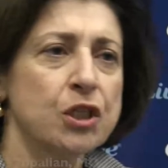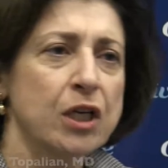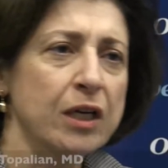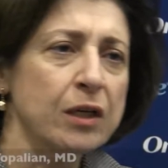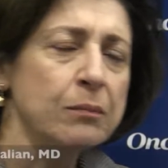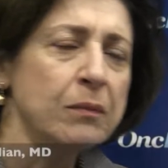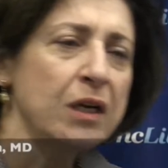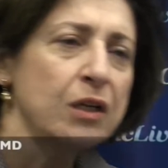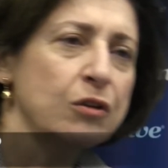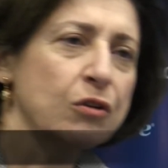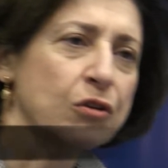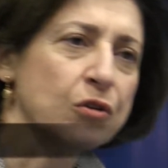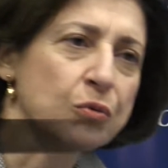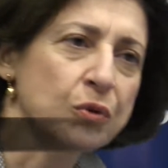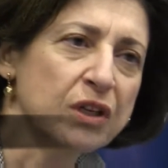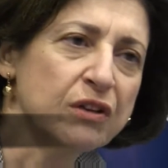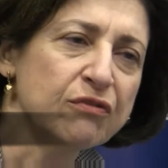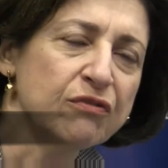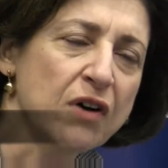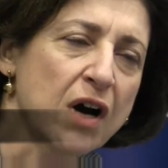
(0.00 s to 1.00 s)
Checkmate
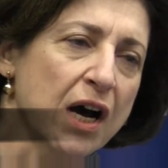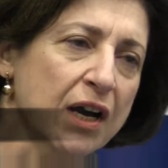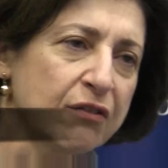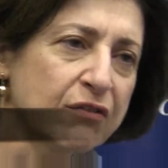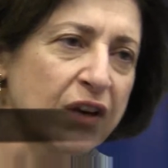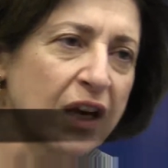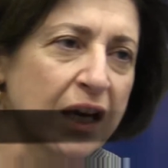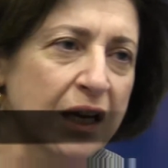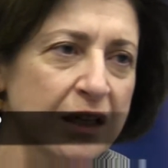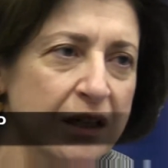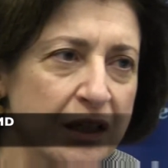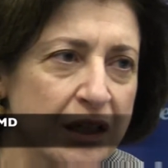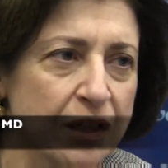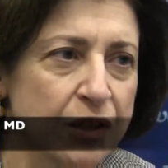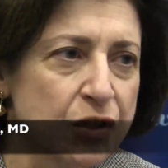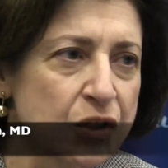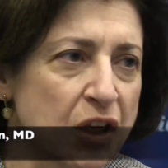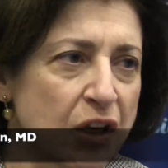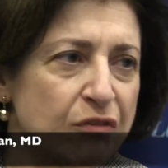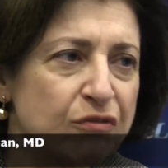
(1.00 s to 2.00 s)
358
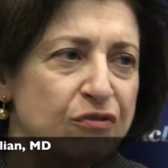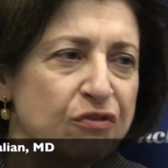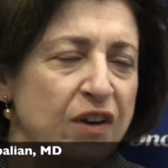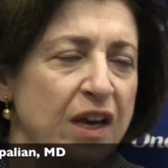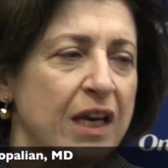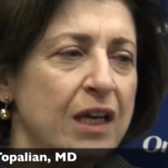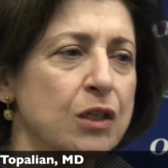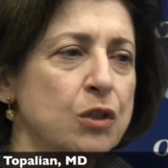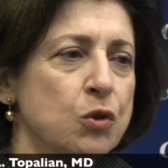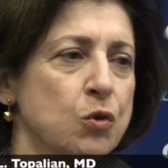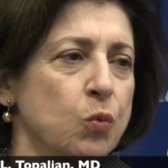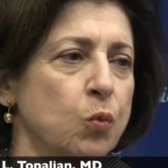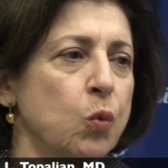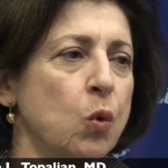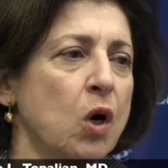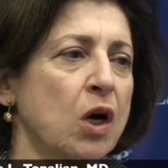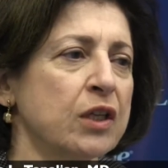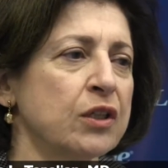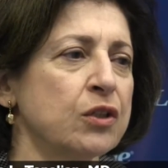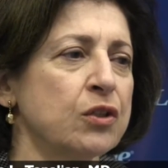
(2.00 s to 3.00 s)
is a phase
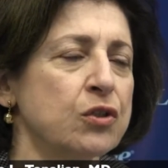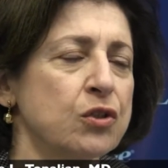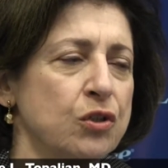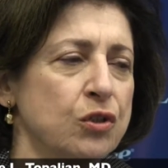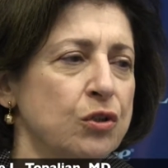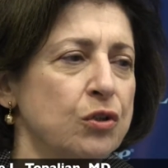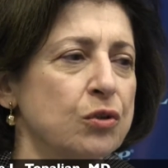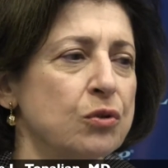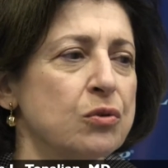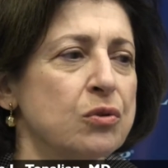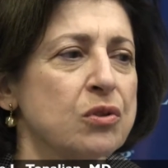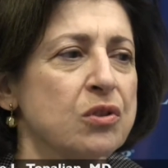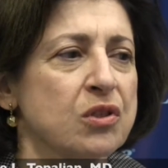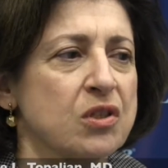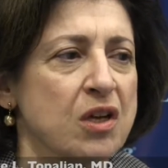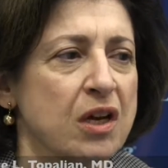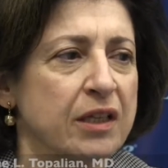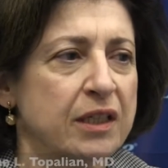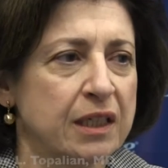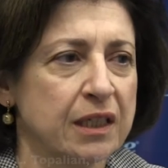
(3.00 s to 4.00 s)
1-2
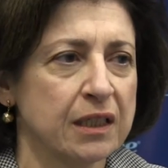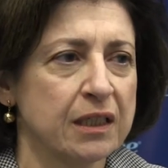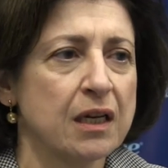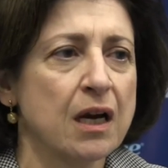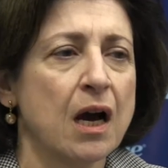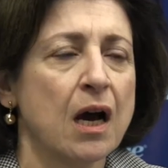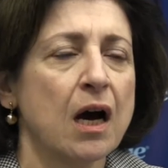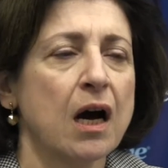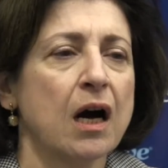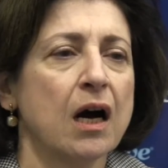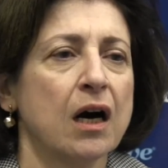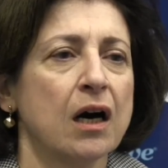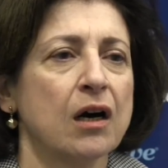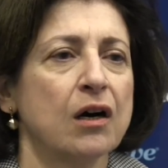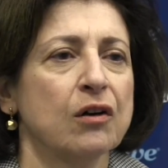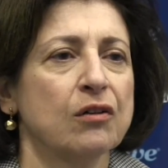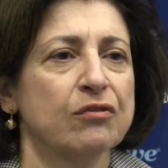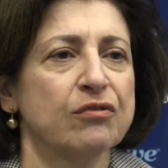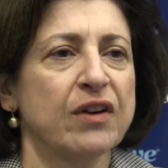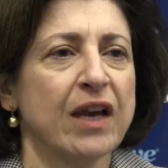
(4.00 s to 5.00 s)
study
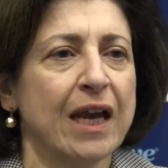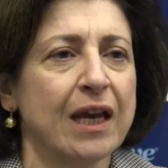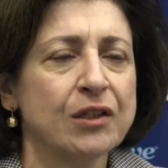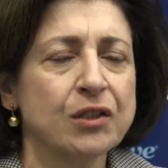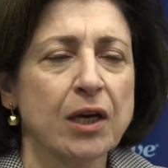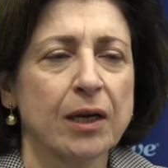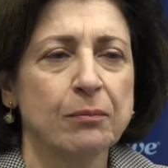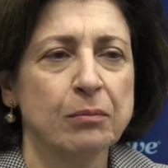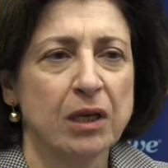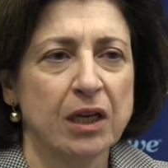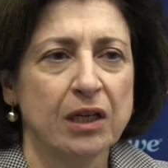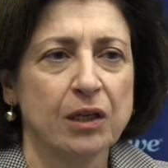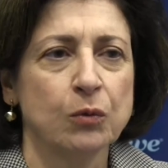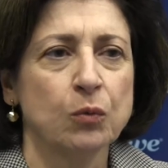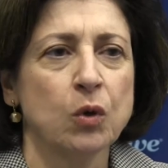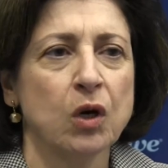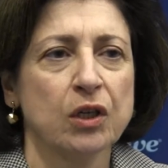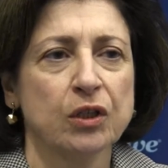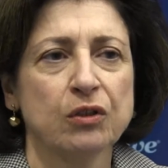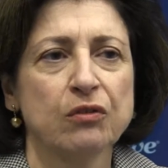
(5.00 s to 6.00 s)
of
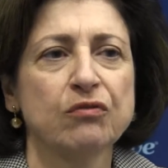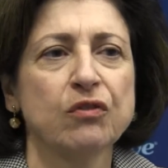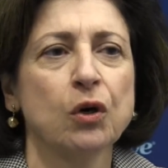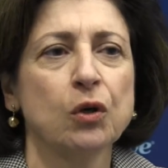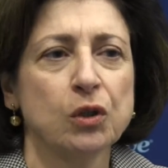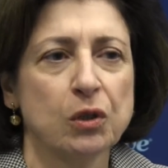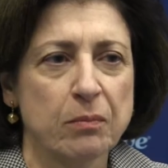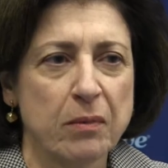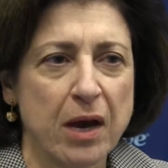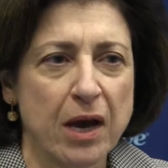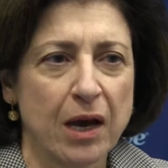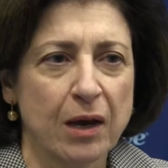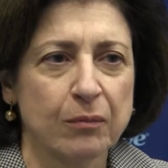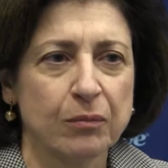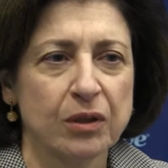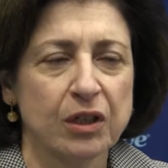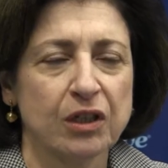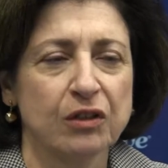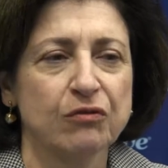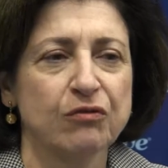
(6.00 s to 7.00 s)
anti-PD-1
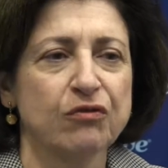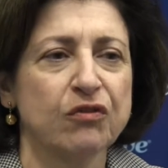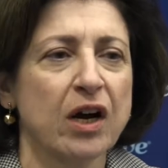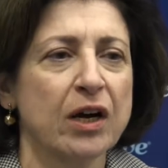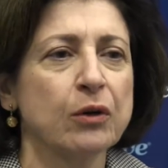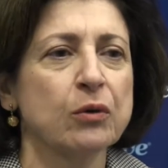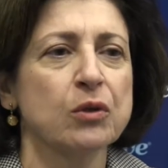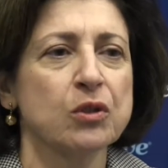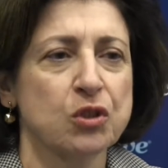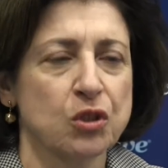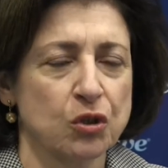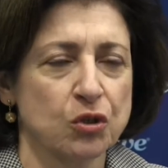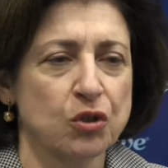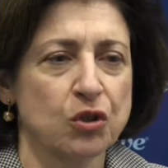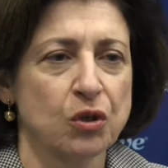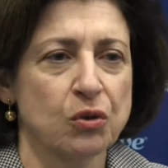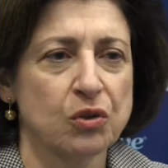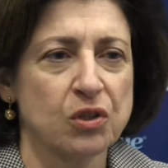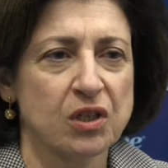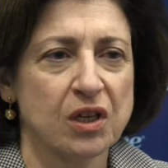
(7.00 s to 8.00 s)
nivolumab in
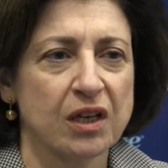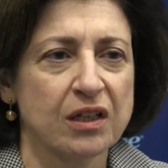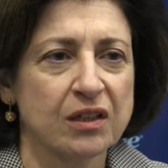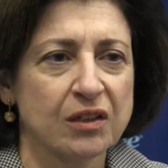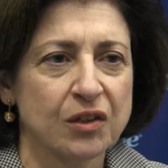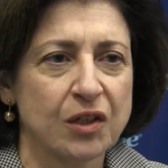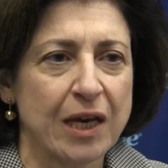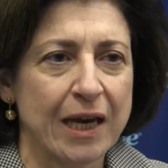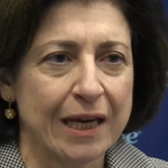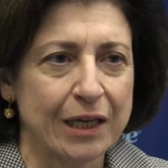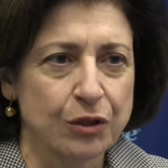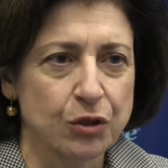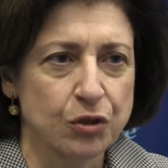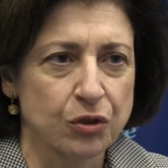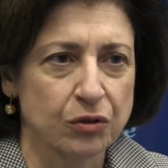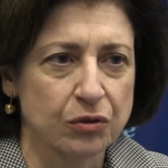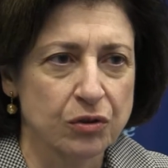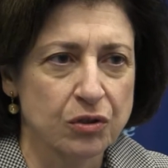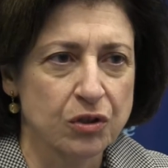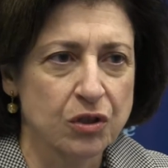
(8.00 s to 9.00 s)
virus-associated
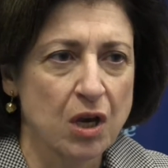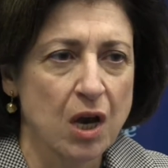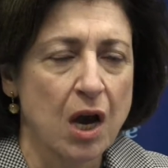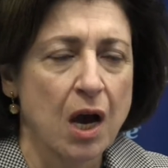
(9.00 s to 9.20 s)
cancers.